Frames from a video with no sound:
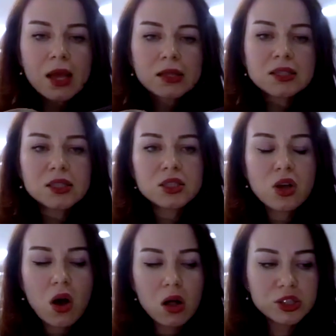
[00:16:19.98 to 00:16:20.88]
This is
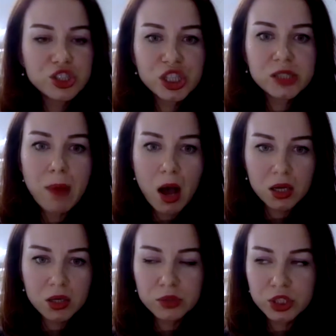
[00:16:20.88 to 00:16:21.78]
called jirmak,
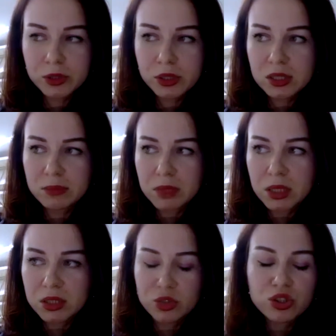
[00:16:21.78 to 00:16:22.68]
which
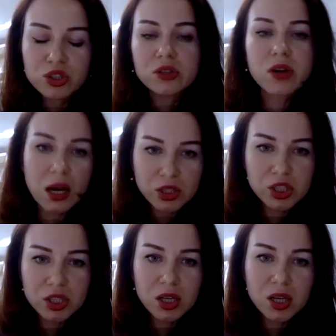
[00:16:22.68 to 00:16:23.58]
means to
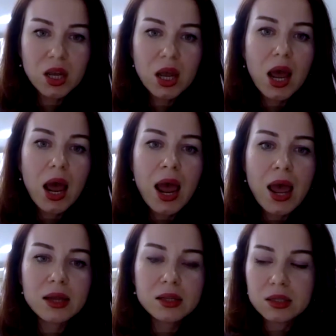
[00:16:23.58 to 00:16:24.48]
scratch.
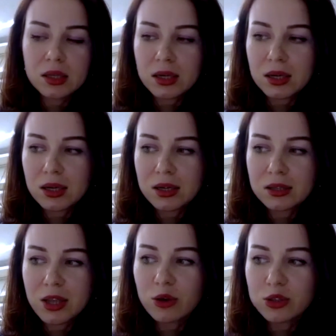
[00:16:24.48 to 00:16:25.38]
And
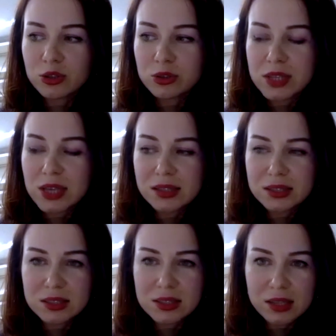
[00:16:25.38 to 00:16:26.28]
they also say this
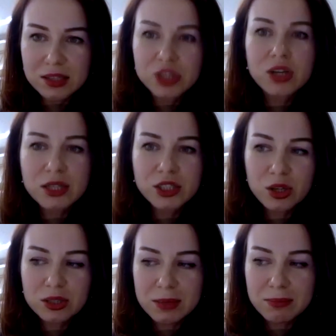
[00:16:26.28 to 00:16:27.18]
is like scratching
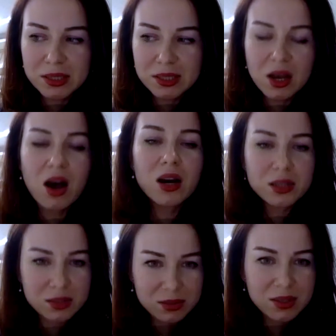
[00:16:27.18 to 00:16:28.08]
on somebody's
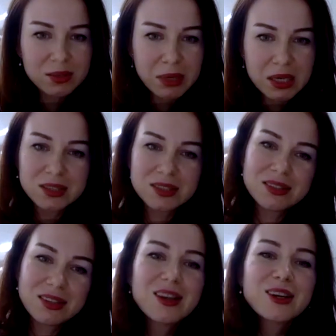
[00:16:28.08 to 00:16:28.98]
heart, because,
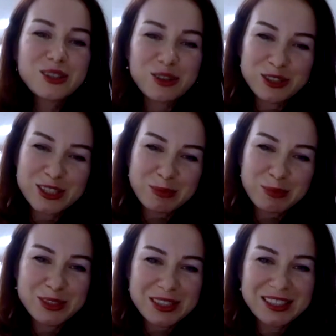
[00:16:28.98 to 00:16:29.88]
you know, this
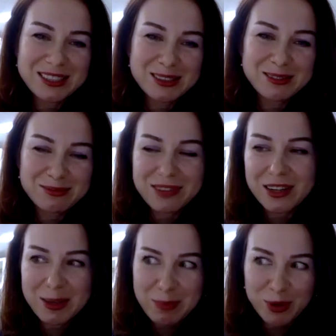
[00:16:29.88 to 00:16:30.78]
music is
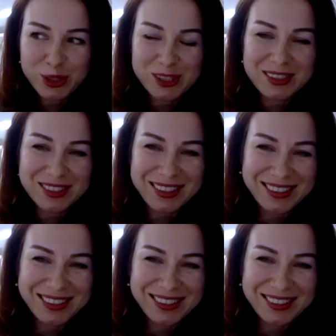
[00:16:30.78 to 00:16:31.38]
very emotional.